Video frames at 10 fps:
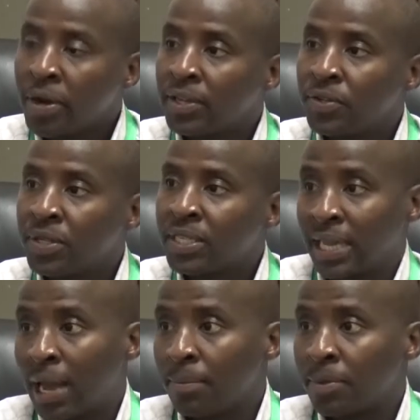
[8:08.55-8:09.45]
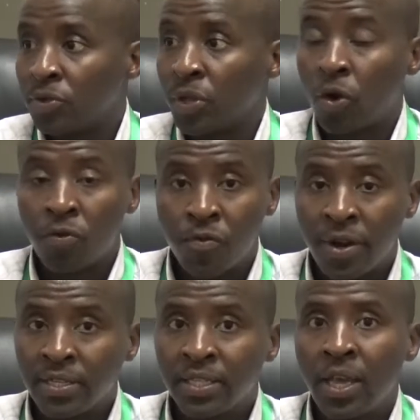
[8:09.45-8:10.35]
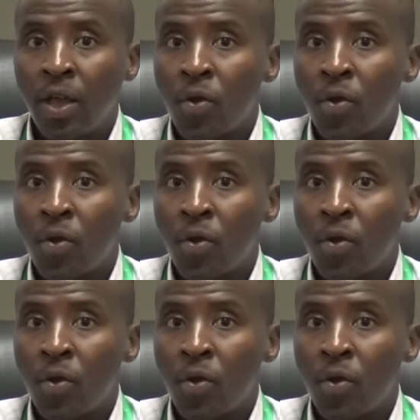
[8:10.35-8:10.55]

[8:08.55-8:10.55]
industries come into the conference.